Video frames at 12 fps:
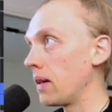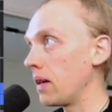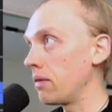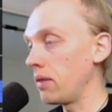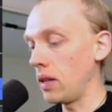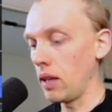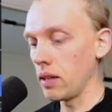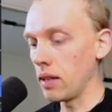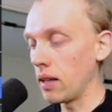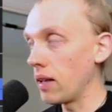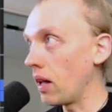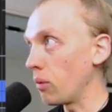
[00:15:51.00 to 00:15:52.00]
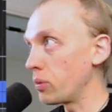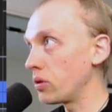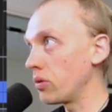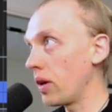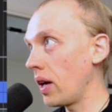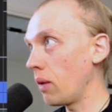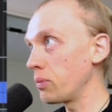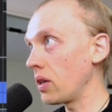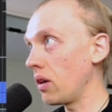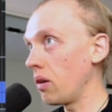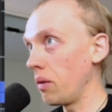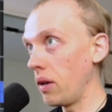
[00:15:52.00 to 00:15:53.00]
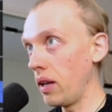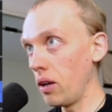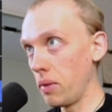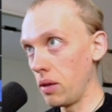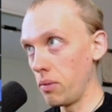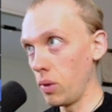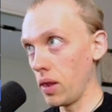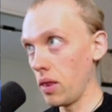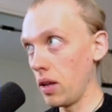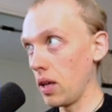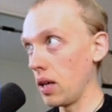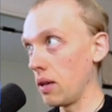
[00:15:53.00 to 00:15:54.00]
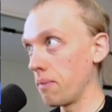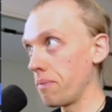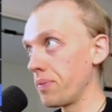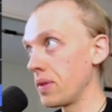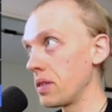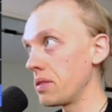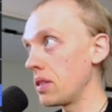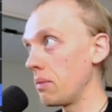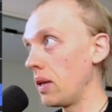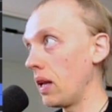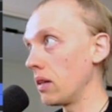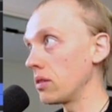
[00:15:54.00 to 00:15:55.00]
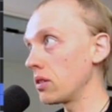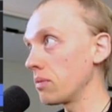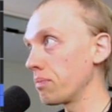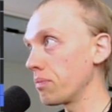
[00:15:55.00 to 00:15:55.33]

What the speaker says: I feel like that helps a little bit with the sibilance.